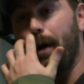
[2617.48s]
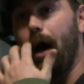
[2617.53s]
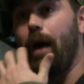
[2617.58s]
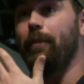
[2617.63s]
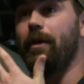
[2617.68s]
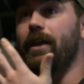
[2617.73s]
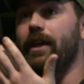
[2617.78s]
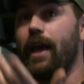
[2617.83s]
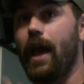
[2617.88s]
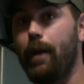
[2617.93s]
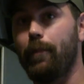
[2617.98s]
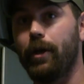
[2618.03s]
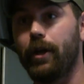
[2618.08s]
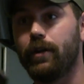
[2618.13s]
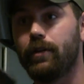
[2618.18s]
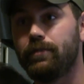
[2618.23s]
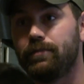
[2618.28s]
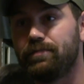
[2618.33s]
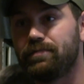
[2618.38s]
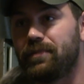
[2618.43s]
bombing
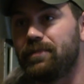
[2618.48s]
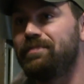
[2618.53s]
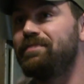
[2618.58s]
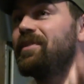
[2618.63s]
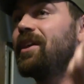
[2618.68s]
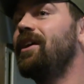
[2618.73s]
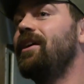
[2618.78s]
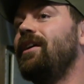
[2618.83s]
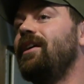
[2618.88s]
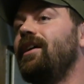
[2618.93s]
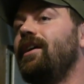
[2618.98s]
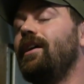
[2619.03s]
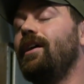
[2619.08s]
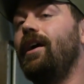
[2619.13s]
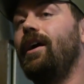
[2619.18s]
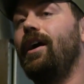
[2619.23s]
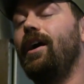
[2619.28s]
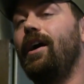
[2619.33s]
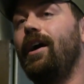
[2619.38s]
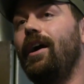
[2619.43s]
Yemen,
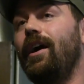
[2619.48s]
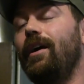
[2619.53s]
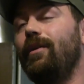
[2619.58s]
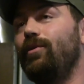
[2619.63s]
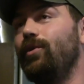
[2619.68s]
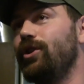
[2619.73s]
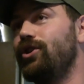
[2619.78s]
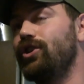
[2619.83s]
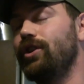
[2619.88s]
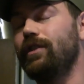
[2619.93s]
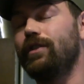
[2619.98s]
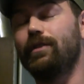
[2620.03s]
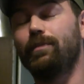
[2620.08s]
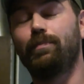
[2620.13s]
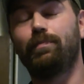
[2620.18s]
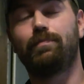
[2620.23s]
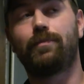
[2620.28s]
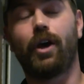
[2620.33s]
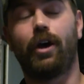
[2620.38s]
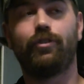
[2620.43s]
uh, which is a
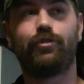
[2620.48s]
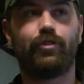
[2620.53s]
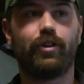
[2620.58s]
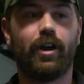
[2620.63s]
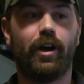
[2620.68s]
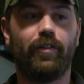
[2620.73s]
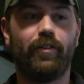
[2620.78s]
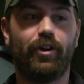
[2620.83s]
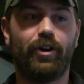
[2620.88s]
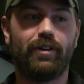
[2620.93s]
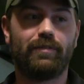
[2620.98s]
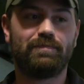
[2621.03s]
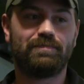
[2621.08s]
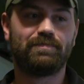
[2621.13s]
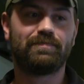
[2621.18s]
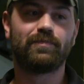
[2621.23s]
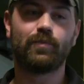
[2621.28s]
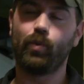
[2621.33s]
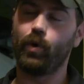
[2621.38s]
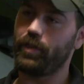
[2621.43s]
with country our, on their,
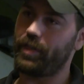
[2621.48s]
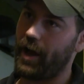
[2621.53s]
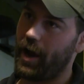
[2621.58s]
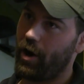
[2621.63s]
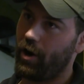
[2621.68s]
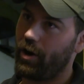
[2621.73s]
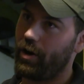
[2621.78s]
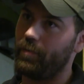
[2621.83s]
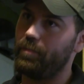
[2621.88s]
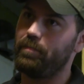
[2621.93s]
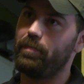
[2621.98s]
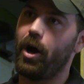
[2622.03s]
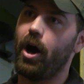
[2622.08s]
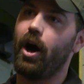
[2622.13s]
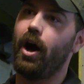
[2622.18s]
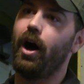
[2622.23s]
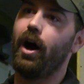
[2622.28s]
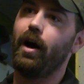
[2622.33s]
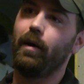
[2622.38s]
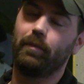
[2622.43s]
with our, with our
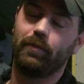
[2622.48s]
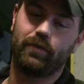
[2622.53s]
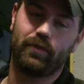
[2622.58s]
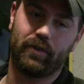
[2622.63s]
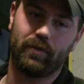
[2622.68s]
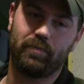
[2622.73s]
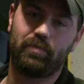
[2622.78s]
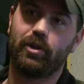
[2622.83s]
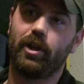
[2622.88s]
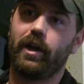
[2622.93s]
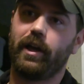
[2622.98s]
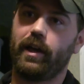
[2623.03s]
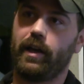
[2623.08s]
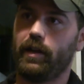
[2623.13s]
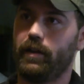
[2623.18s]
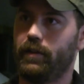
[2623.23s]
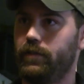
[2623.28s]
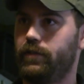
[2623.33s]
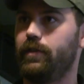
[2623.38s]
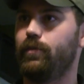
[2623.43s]
bombs weapons. and
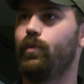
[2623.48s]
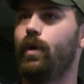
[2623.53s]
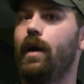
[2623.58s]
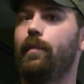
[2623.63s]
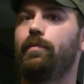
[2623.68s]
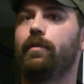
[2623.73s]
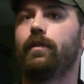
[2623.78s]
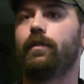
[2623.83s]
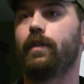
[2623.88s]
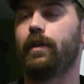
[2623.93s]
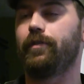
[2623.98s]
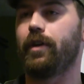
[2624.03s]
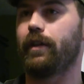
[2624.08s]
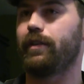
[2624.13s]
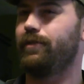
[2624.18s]
planes and weapons. They've